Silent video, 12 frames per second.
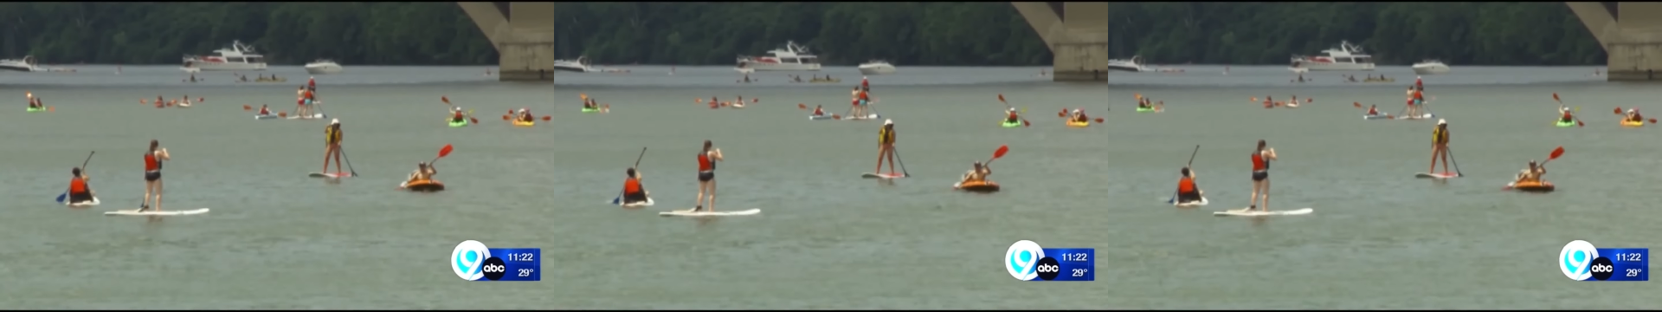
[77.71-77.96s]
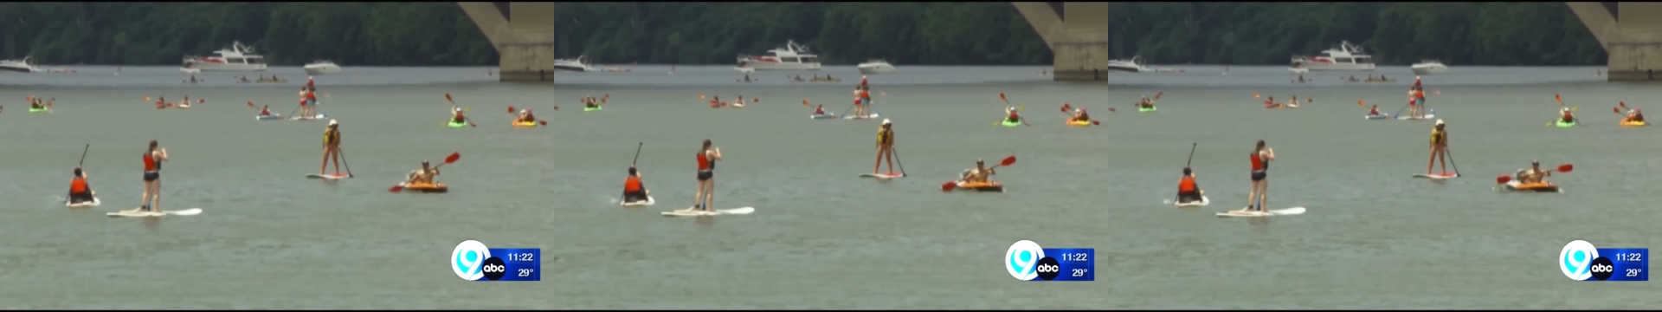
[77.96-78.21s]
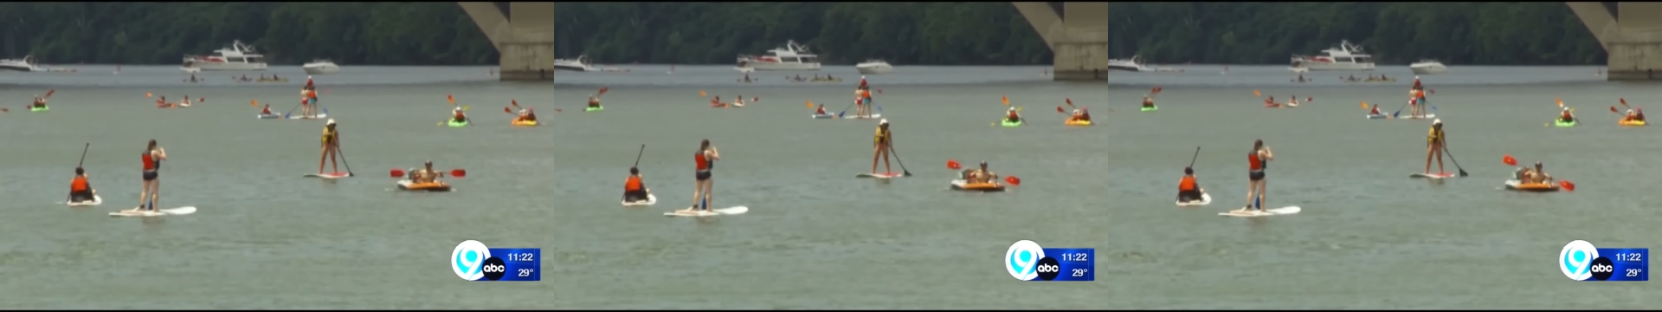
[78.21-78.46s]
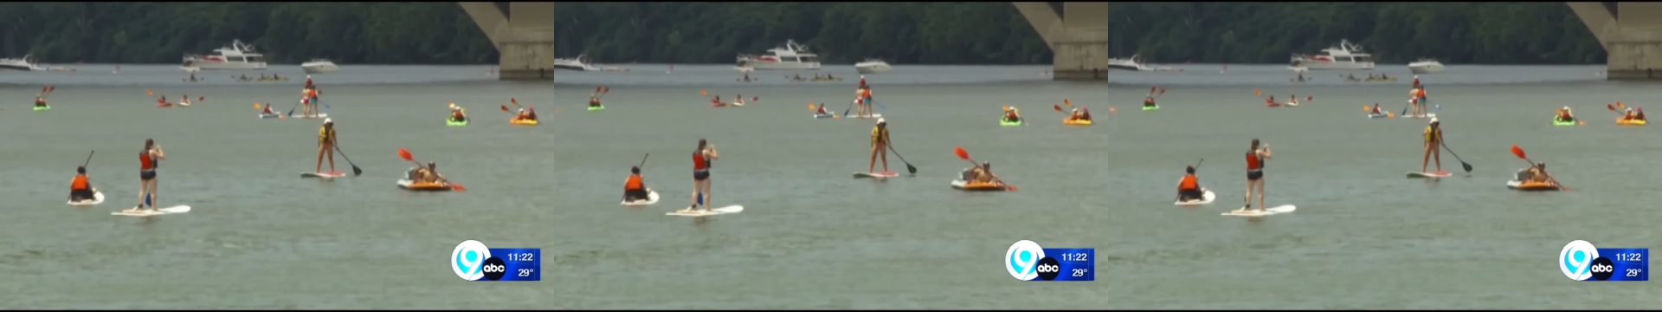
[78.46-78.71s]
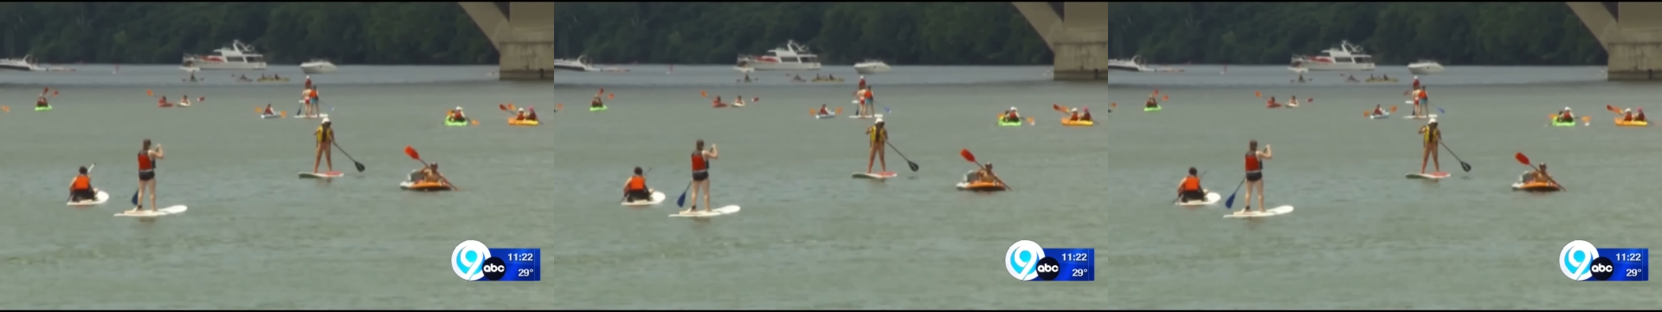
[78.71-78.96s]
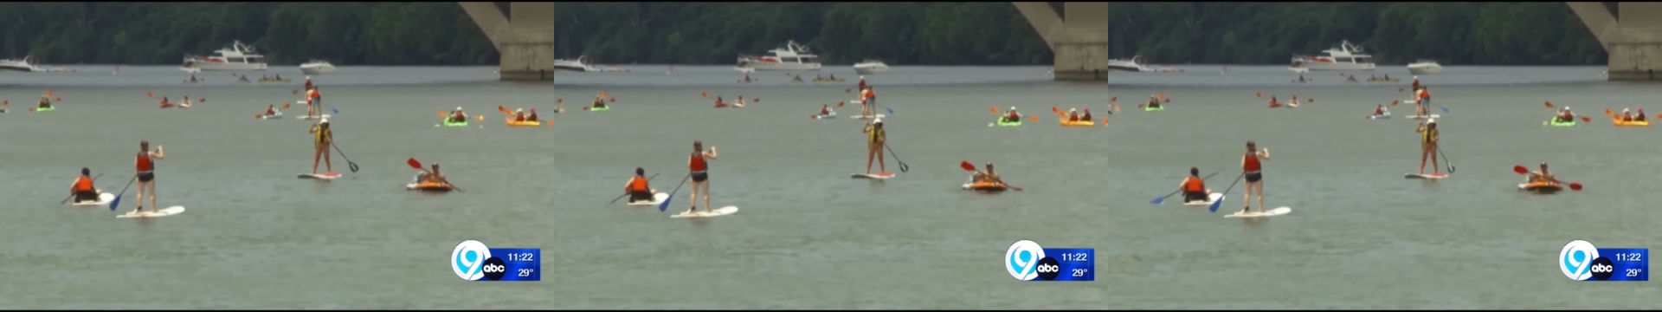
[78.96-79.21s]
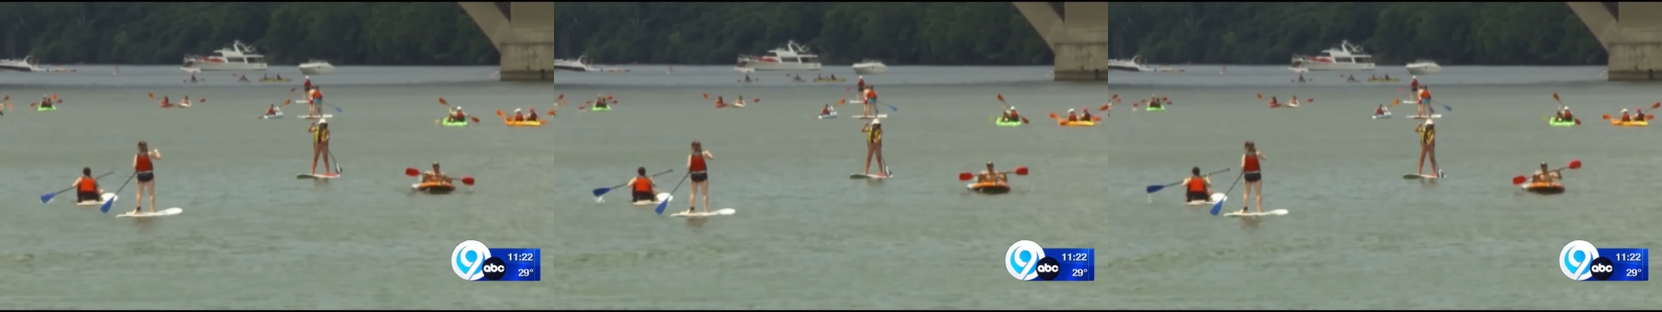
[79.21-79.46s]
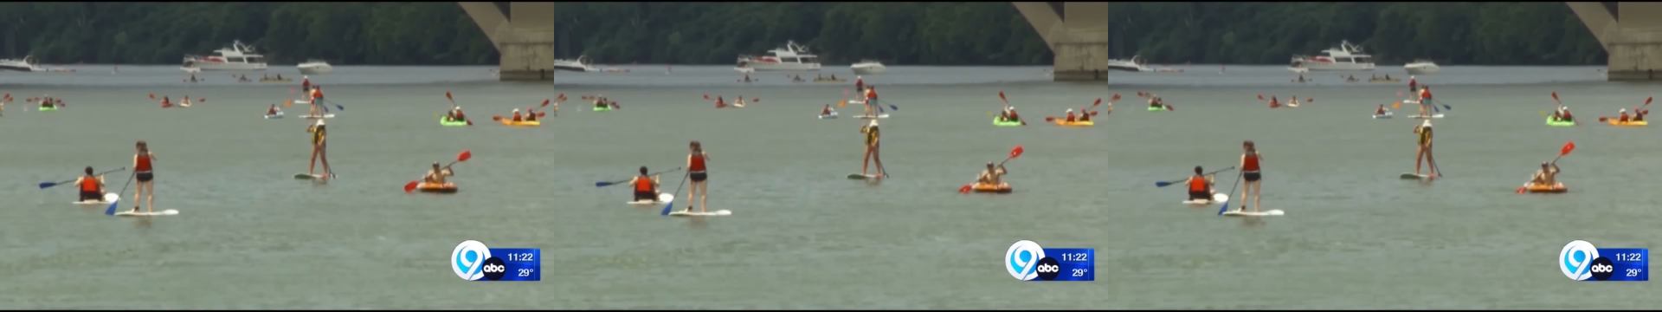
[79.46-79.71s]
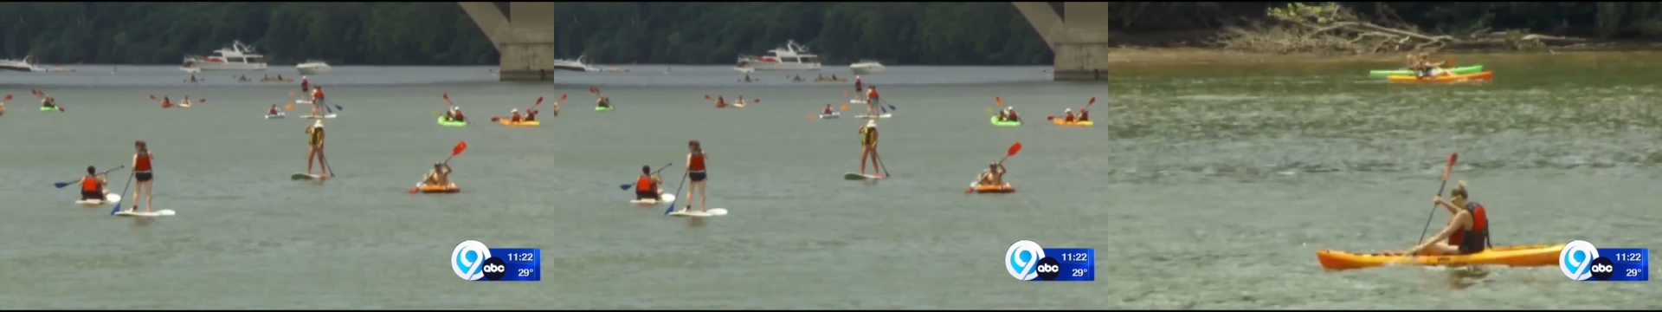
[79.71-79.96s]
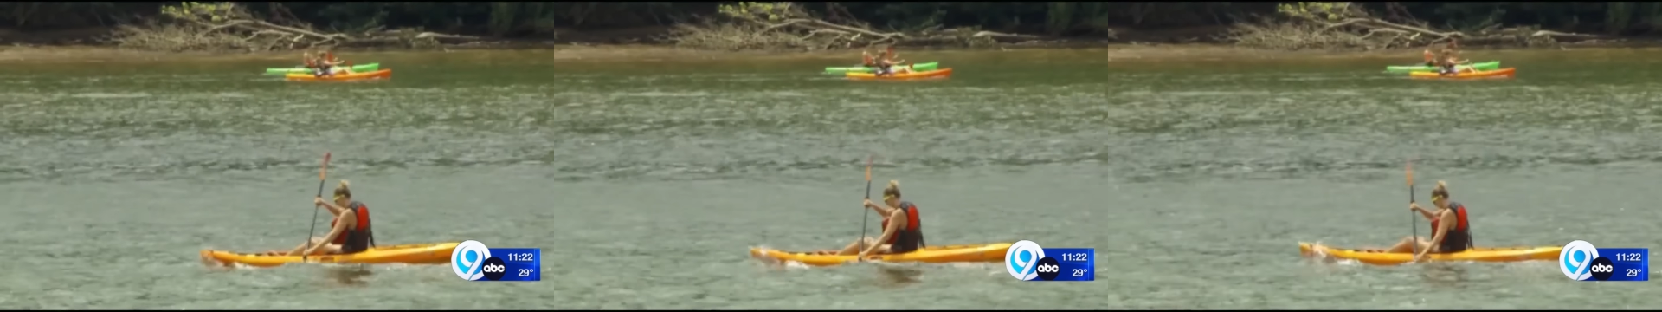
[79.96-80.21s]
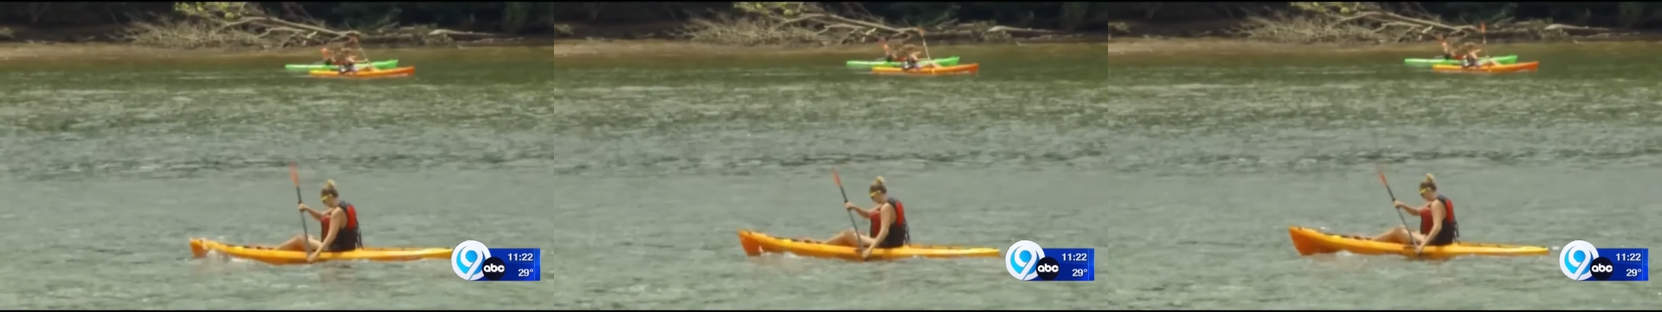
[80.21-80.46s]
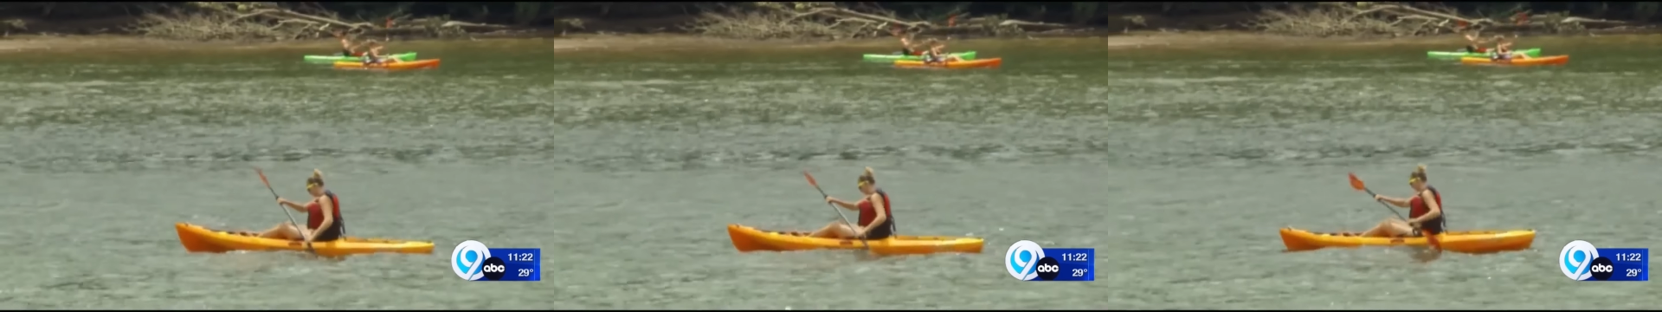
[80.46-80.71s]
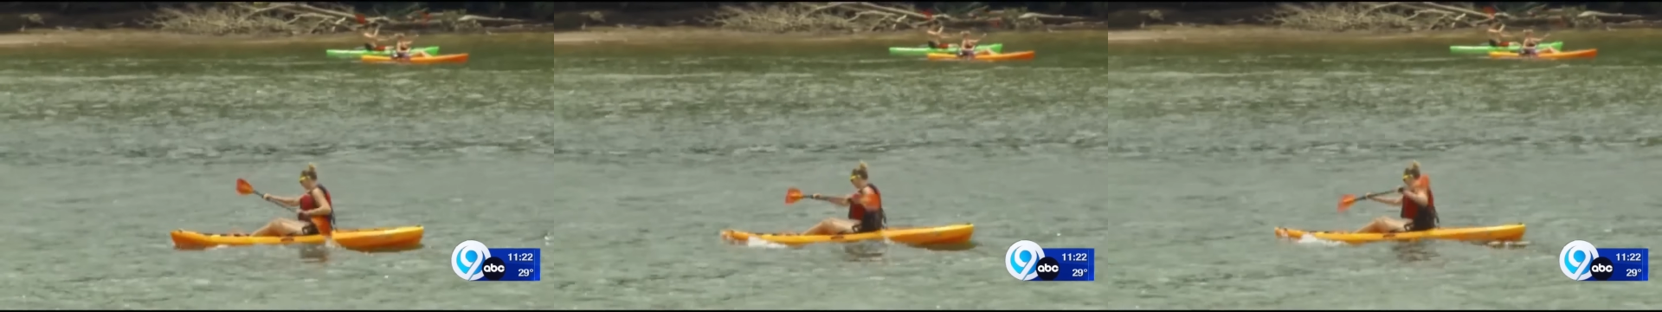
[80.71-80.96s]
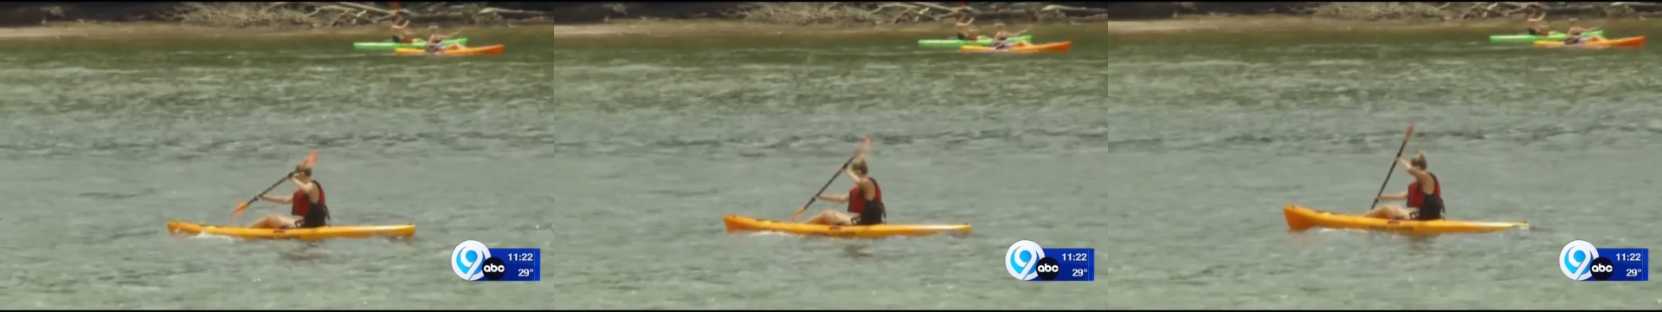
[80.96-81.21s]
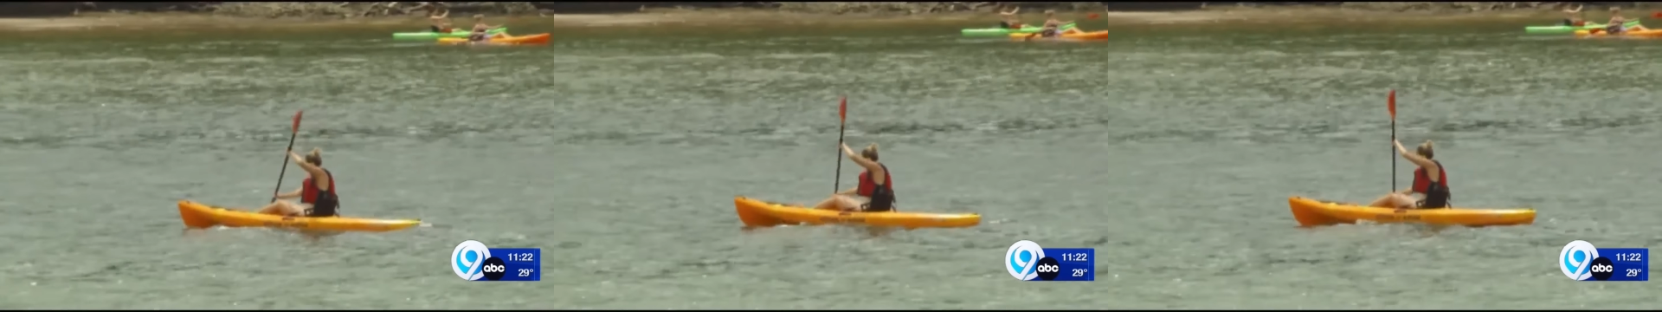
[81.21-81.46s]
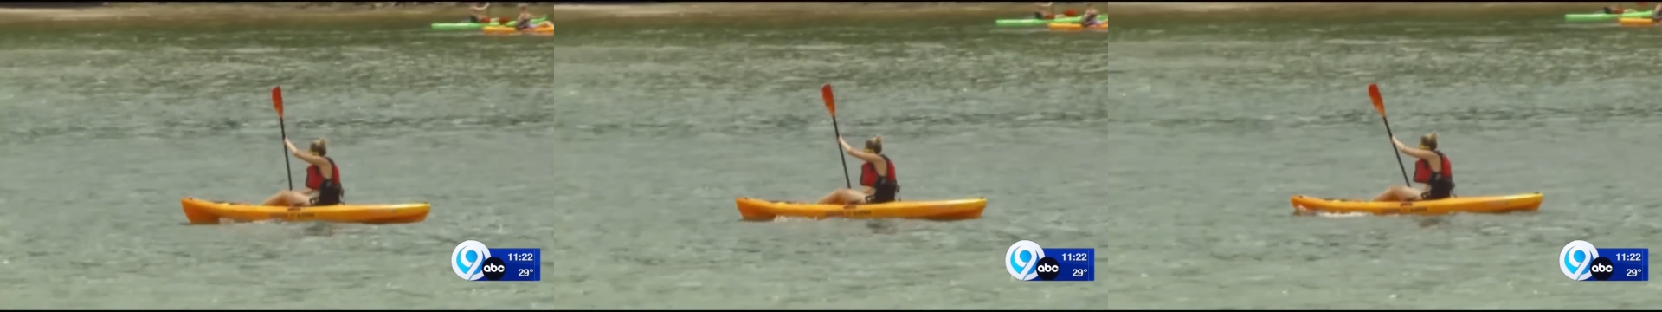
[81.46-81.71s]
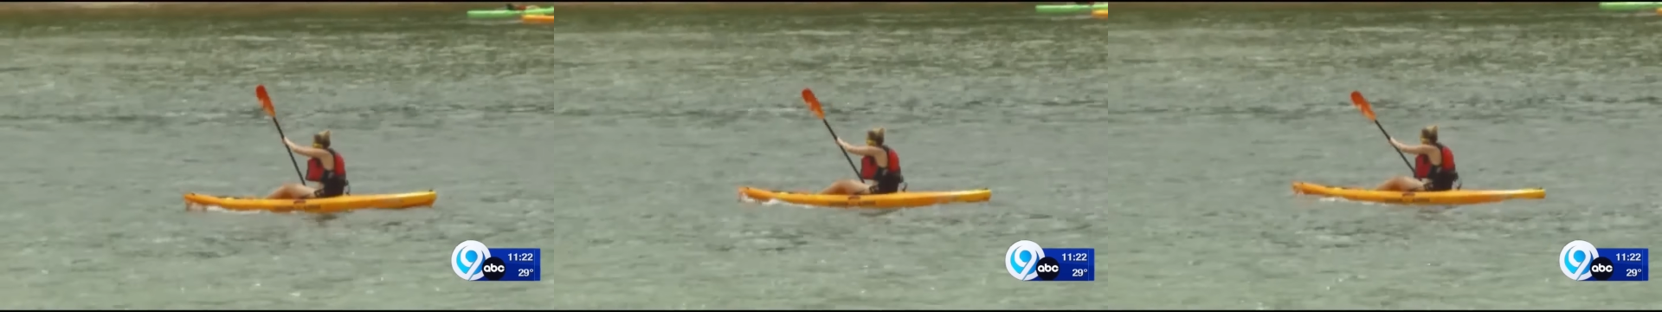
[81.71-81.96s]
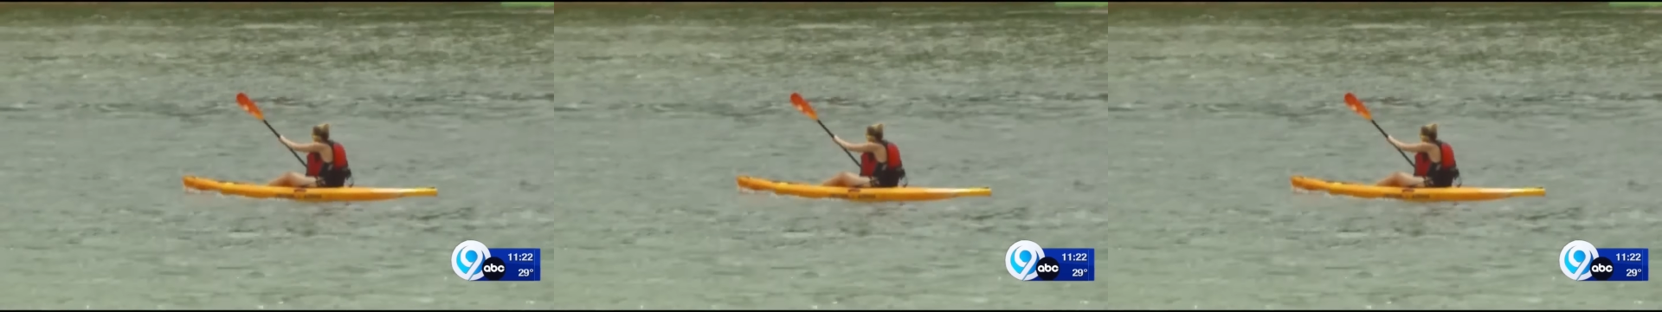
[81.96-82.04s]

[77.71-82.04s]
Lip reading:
No face is visible, so there are no lips to read.